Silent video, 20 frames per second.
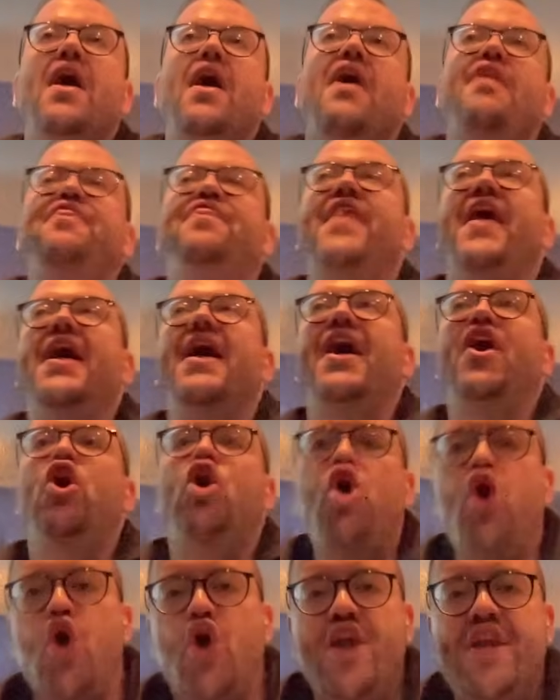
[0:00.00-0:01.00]
the
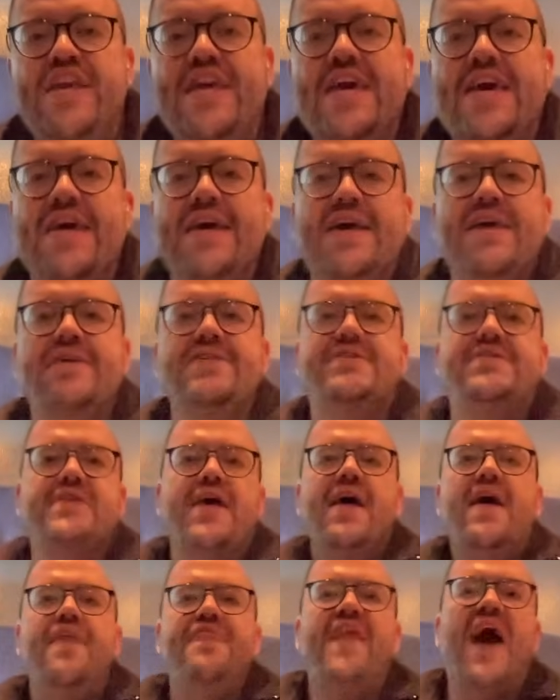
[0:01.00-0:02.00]
hernias,
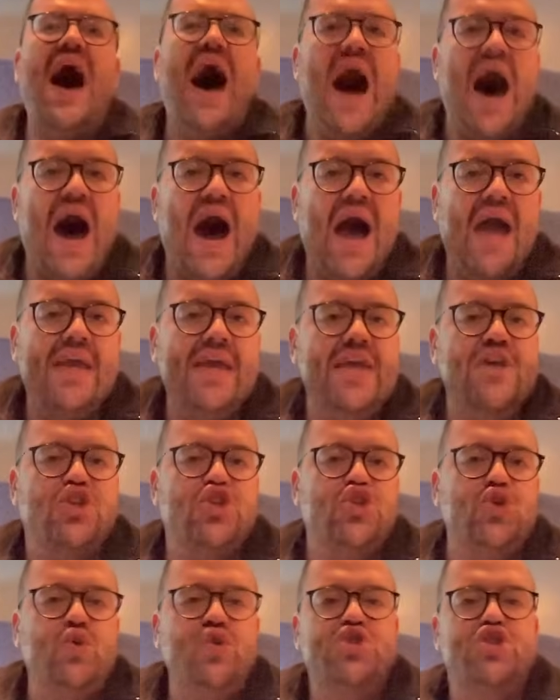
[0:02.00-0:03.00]
the eye
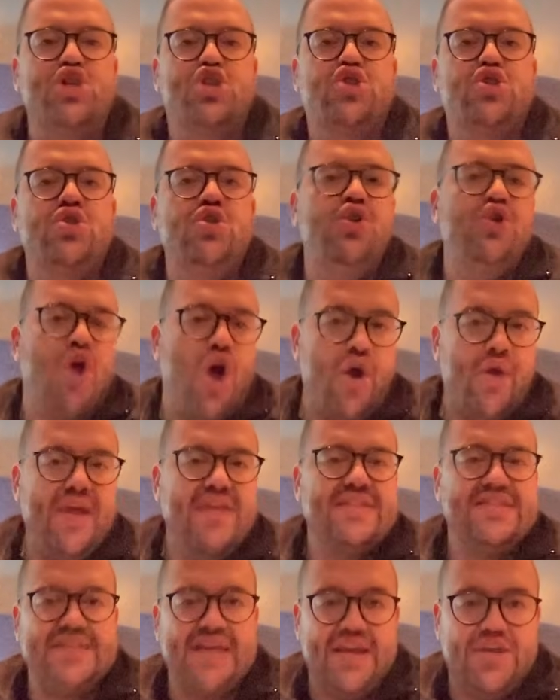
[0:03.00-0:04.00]
issues,
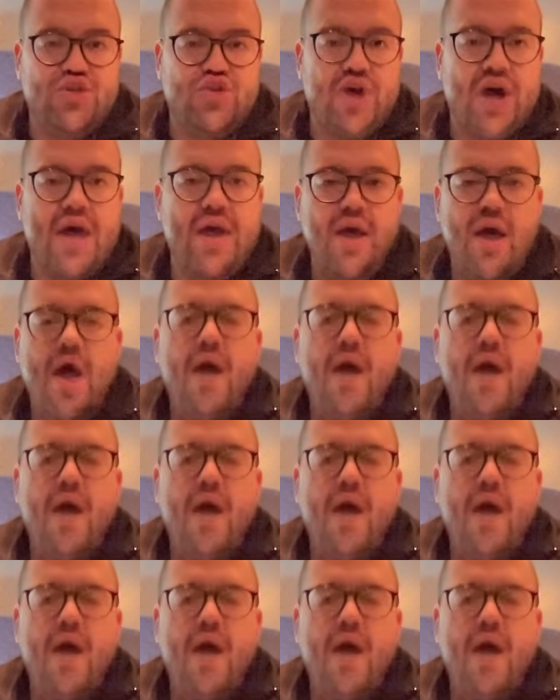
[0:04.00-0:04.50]
etc.